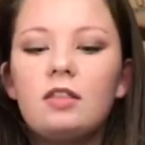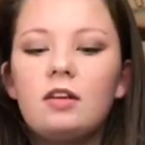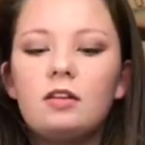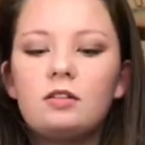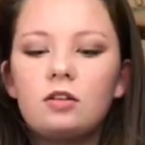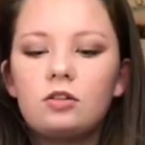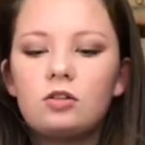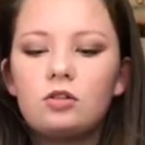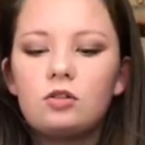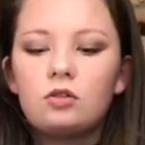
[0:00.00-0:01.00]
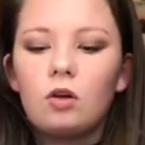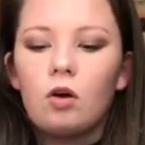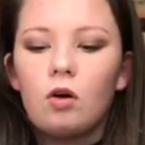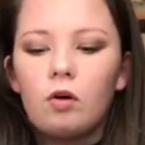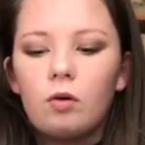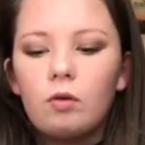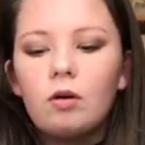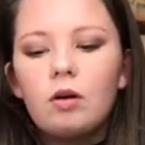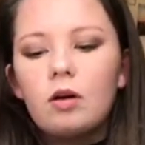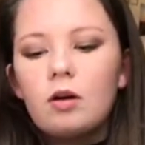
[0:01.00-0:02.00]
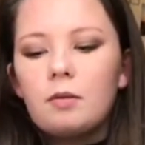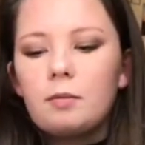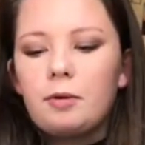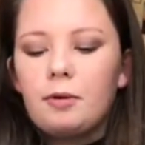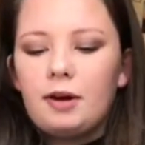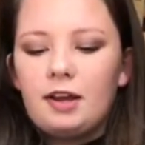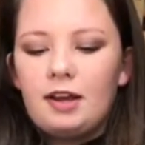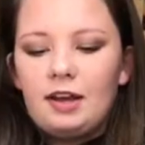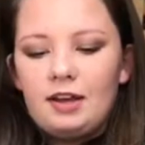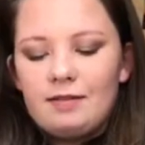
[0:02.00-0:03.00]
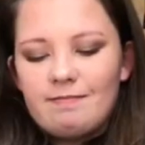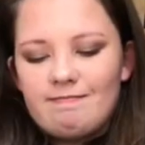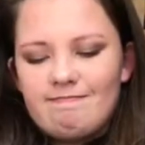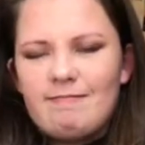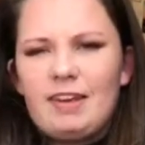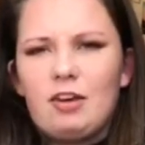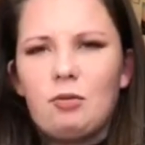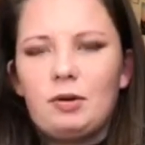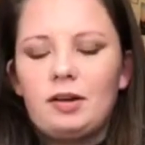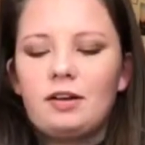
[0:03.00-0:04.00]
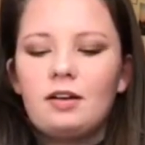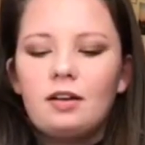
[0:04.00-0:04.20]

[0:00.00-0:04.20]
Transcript: These are so pretty. I can't open it.